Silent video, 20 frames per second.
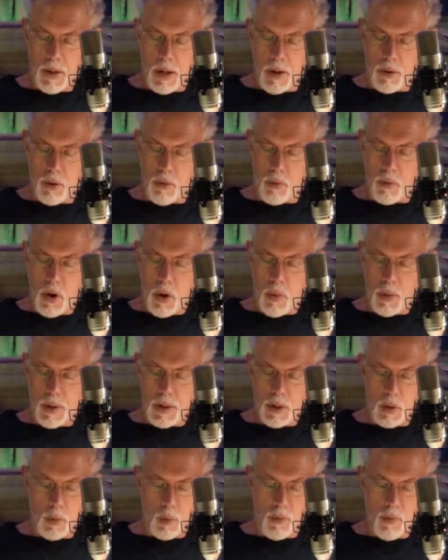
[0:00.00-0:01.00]
the
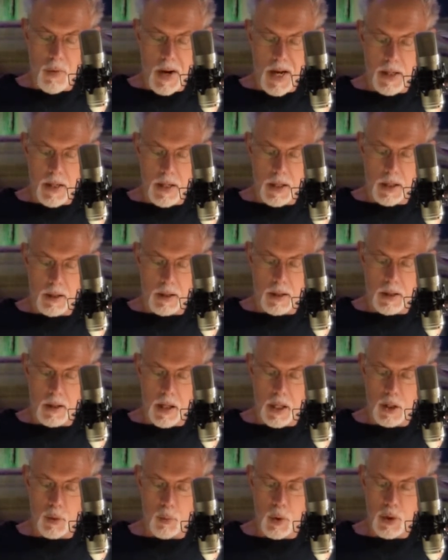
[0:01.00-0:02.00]
rowans were reddening,
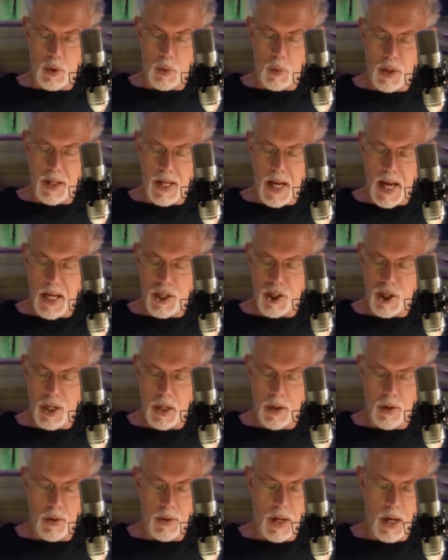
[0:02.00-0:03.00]
and the woods were dashed
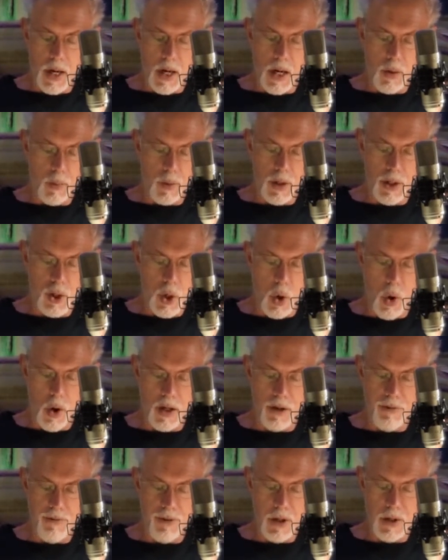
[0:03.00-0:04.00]
here and there with a tawny
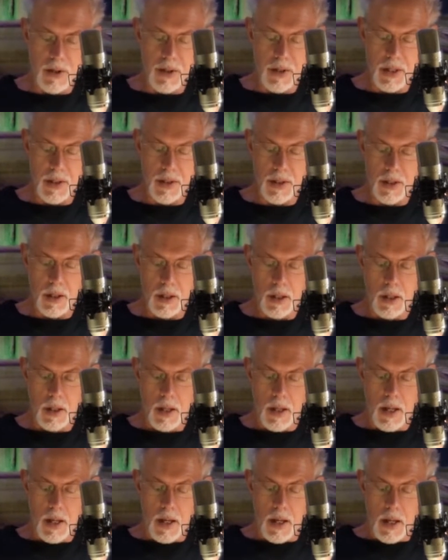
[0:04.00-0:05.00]
fierceness,
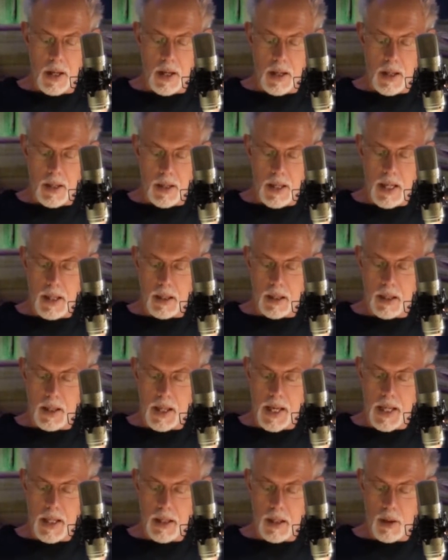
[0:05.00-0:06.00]
yet
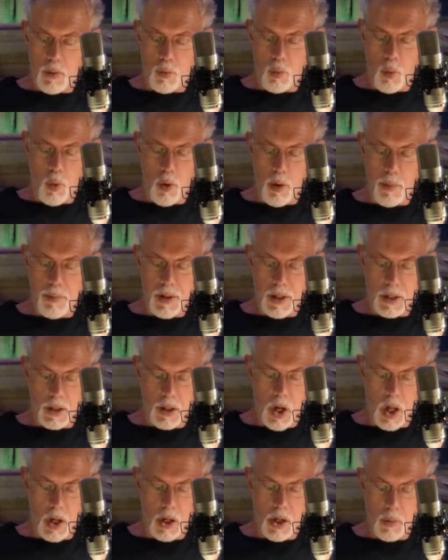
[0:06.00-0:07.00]
light and warmth and
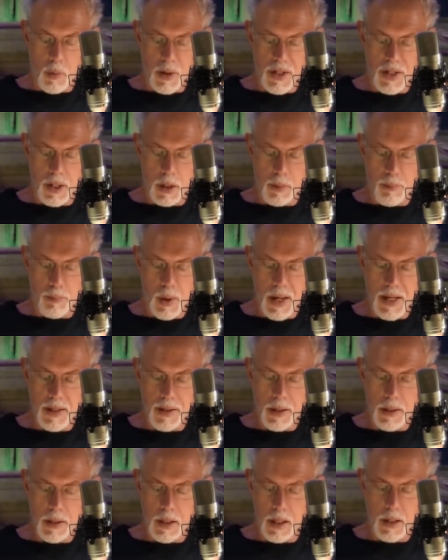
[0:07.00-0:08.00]
color were still
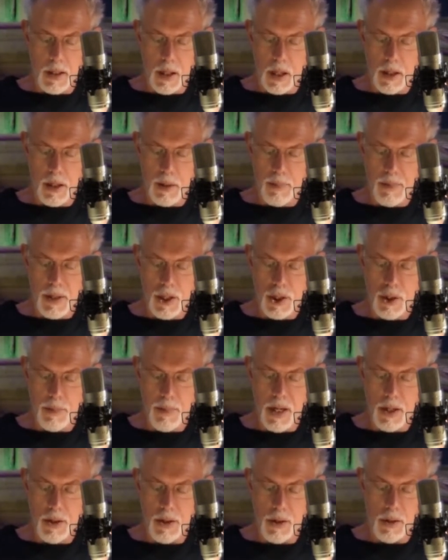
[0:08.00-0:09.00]
present in undiminished
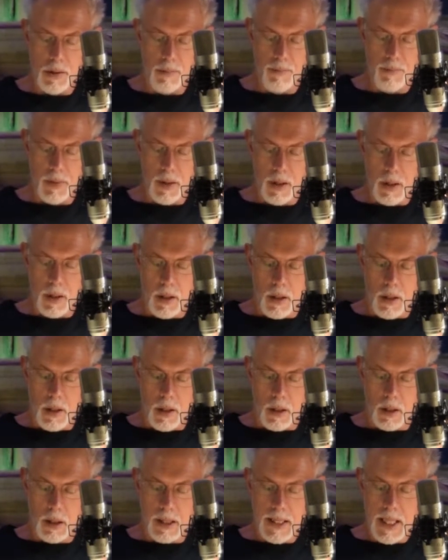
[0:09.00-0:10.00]
measure,
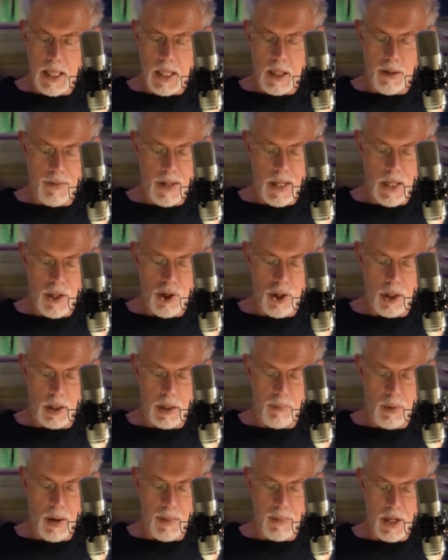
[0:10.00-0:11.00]
clean of any chilly
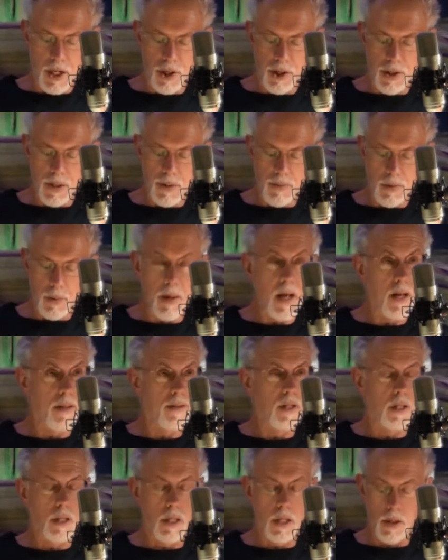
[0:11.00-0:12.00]
premonitions of the
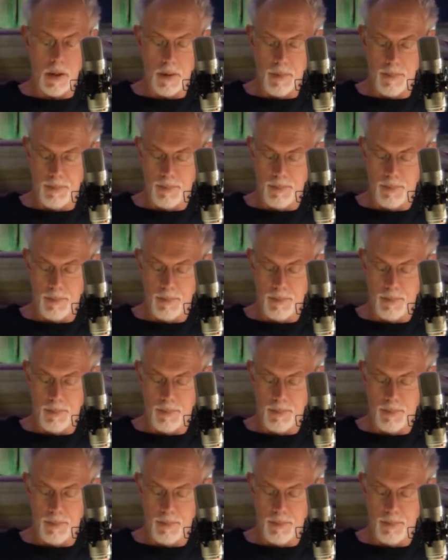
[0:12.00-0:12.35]
passing year.